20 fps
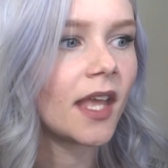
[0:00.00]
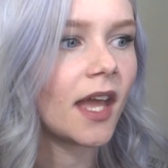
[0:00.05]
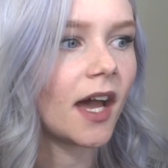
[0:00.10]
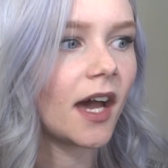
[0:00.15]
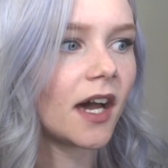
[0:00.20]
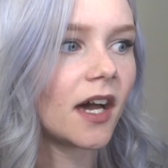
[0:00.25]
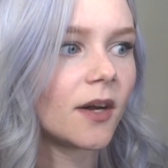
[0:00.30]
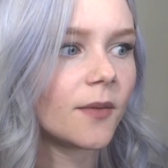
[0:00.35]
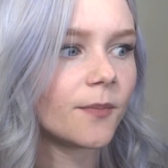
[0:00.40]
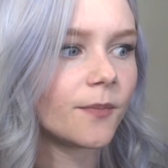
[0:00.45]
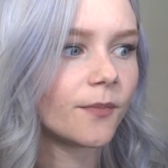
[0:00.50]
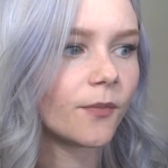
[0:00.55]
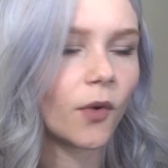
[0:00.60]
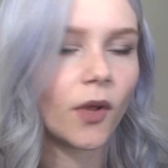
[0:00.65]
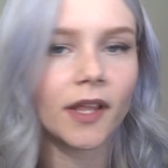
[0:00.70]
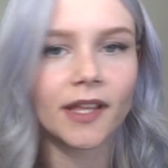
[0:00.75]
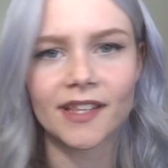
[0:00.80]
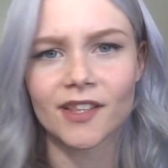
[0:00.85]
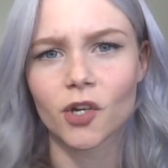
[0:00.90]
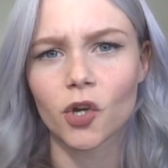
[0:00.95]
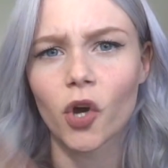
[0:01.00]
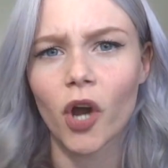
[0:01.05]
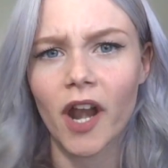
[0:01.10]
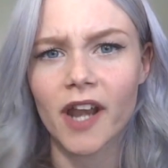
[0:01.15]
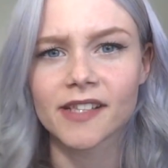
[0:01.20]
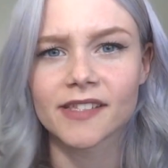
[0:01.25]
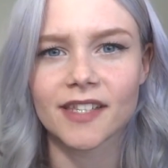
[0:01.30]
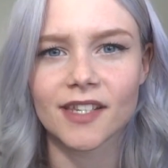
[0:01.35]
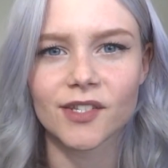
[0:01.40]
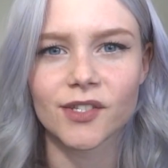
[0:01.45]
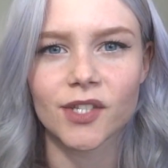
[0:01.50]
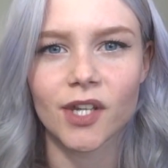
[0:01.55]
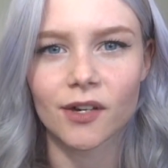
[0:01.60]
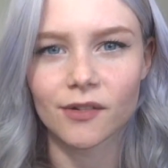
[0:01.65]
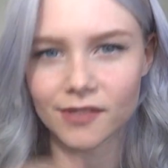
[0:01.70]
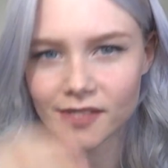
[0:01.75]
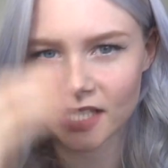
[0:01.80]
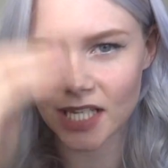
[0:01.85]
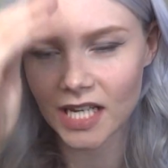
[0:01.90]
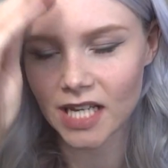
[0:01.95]
Well, in the credits I saw it
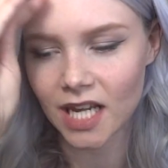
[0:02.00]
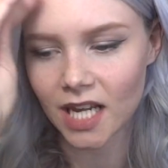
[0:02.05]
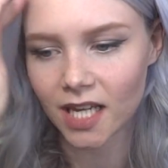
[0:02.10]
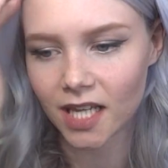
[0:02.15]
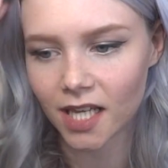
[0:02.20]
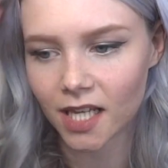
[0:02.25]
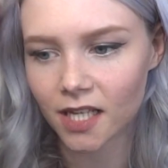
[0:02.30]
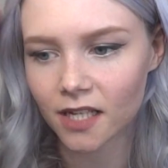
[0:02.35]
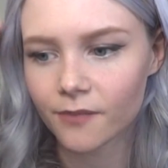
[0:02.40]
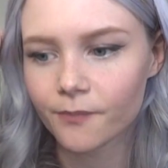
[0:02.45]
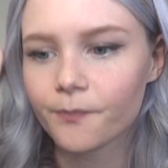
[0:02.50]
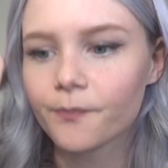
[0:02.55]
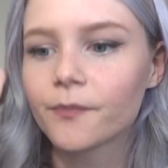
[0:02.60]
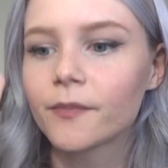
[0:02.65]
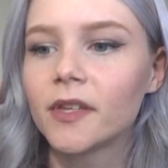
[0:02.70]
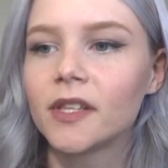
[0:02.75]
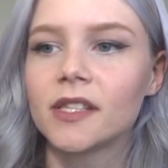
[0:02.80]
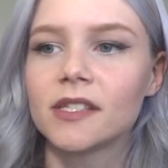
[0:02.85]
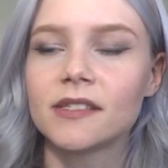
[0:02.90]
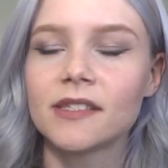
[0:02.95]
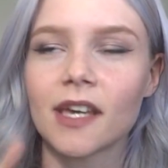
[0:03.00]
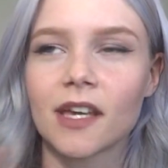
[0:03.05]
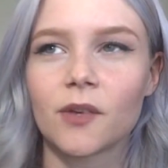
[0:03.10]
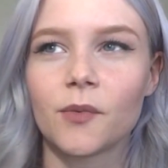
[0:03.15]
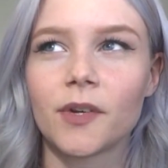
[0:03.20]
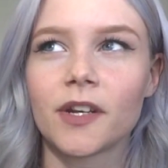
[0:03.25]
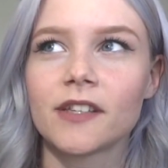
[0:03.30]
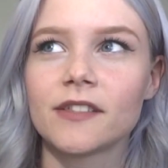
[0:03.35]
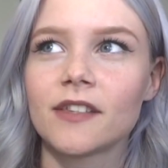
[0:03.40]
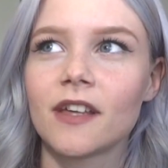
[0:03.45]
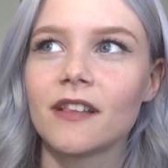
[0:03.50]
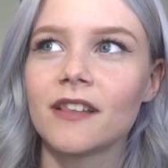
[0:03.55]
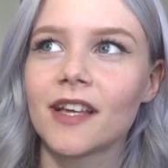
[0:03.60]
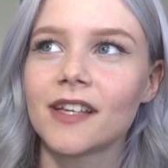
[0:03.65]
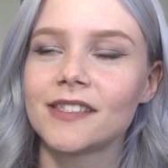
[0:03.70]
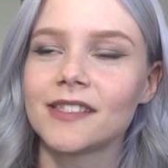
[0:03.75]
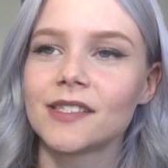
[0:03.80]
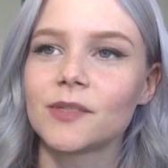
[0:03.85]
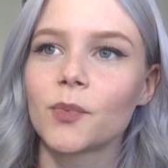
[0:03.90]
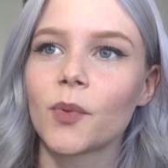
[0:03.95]
was Canadian. In the second one I saw a
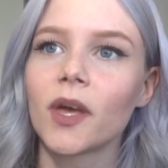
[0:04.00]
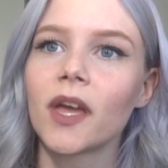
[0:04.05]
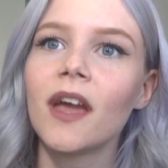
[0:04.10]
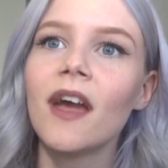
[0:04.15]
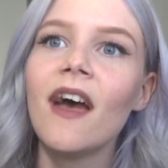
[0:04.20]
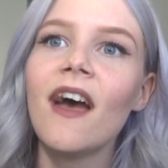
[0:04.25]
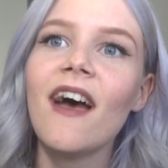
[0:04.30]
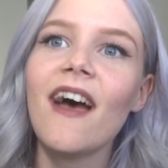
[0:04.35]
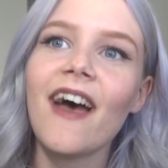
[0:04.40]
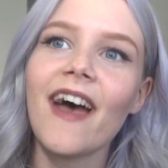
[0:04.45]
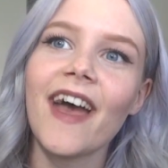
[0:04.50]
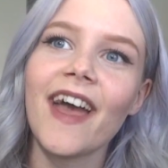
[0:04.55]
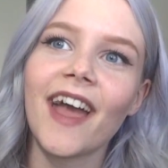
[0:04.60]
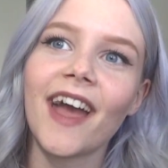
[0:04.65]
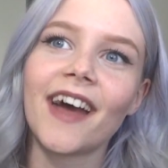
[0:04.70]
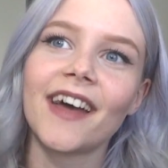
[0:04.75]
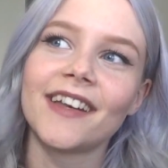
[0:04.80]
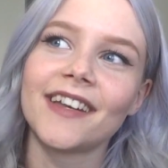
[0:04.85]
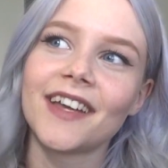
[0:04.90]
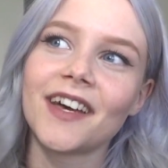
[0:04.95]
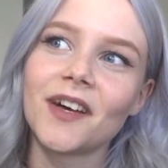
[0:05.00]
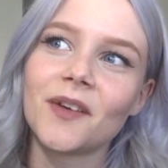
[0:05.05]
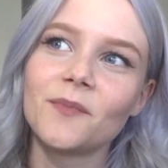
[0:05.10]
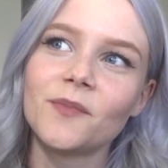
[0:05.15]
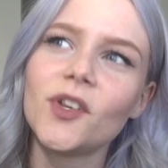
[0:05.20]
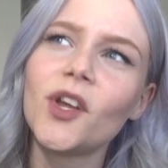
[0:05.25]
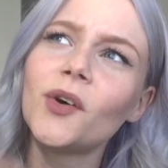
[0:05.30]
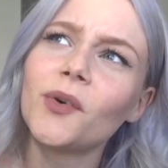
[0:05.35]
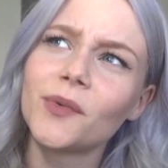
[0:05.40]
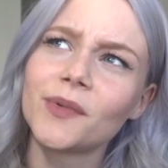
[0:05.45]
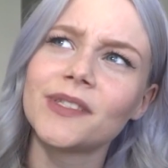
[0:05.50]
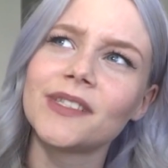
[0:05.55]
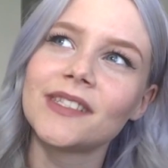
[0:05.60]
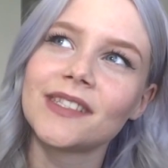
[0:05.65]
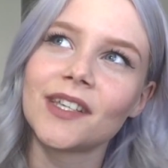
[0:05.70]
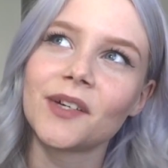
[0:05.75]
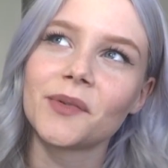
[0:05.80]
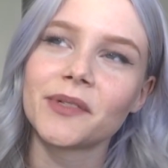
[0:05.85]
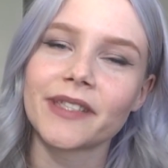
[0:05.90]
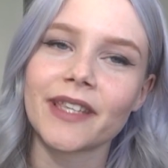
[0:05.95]
license plate, and no,
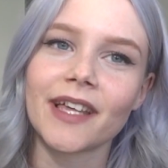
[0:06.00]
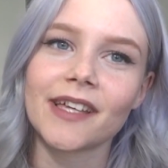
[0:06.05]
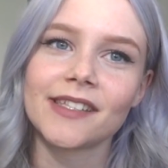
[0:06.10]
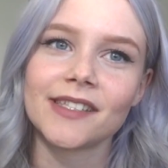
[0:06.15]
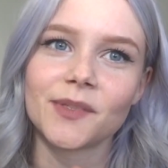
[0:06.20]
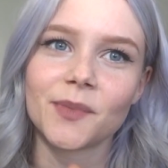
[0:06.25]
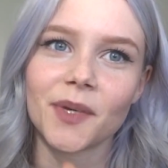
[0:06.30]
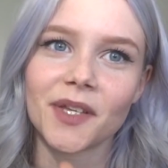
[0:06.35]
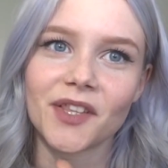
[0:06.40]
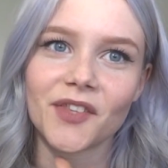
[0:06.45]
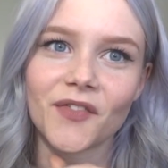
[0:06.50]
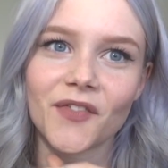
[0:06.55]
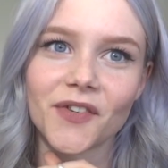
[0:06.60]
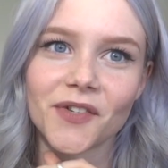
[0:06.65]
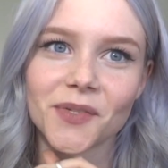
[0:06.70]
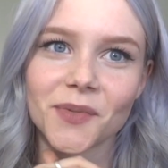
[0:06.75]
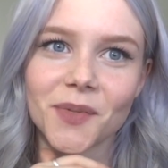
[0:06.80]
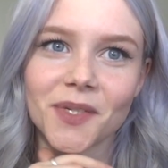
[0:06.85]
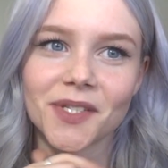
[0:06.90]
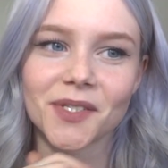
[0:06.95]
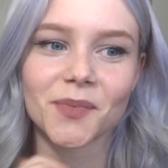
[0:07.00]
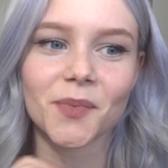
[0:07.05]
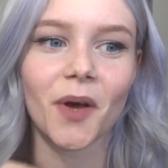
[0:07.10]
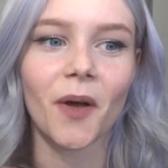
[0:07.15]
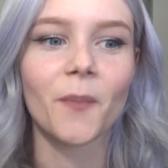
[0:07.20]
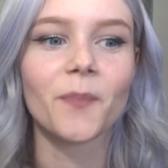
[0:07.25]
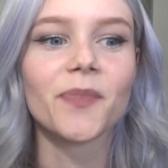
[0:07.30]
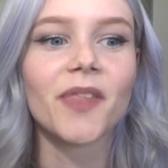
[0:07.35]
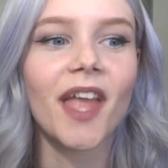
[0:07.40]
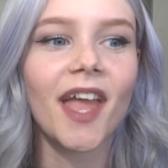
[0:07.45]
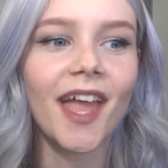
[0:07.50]
there was a license plate in the first one as well.